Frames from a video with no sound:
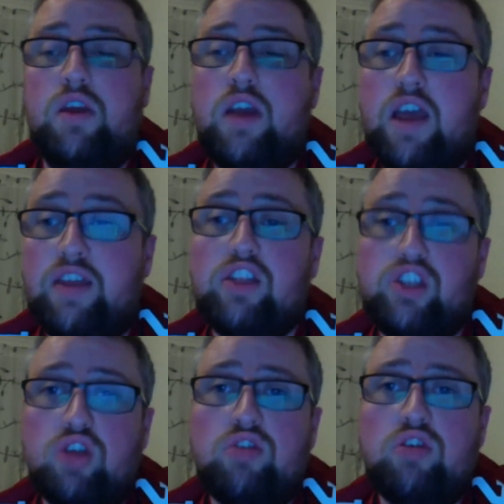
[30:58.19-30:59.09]
I think the
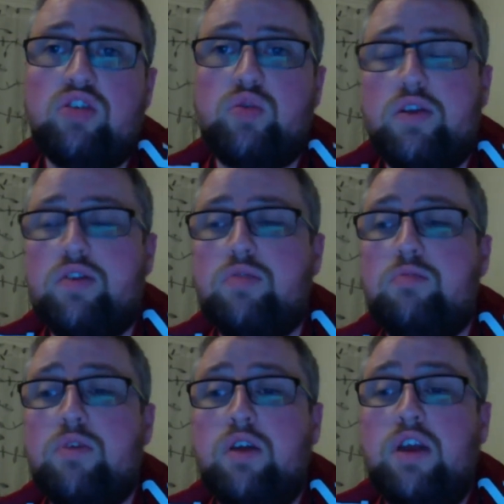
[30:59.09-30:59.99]
Stun Gun's one of them.
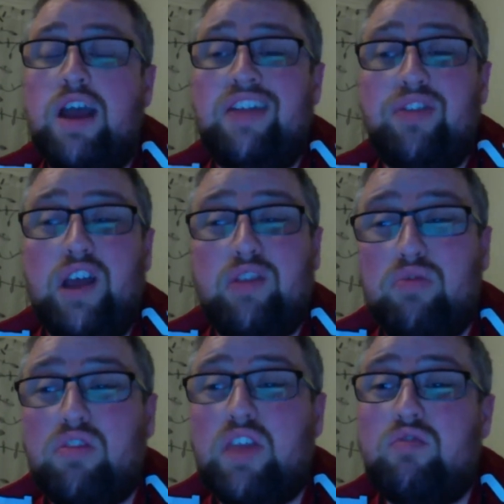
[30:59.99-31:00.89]
I
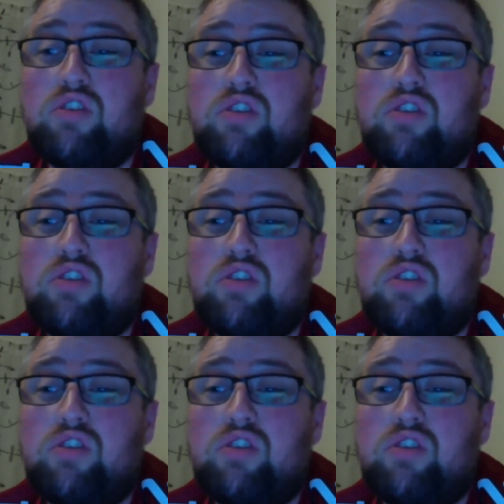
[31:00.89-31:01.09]
don't think Russell